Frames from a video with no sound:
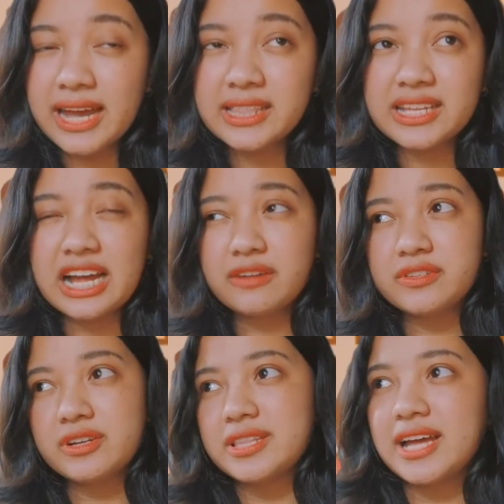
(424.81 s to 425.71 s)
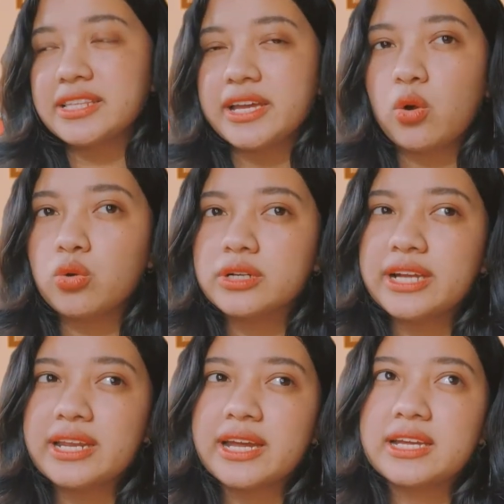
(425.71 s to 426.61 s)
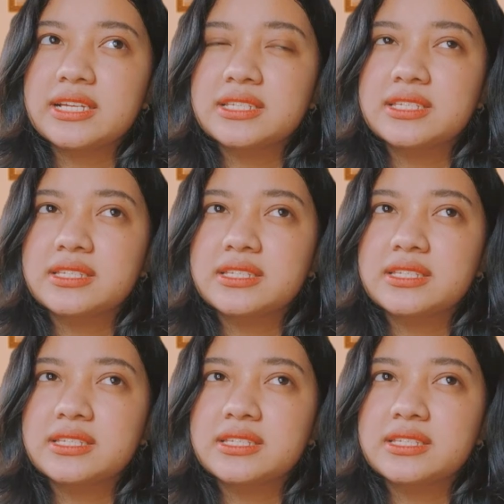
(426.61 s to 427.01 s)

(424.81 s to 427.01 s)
And then after that, I organize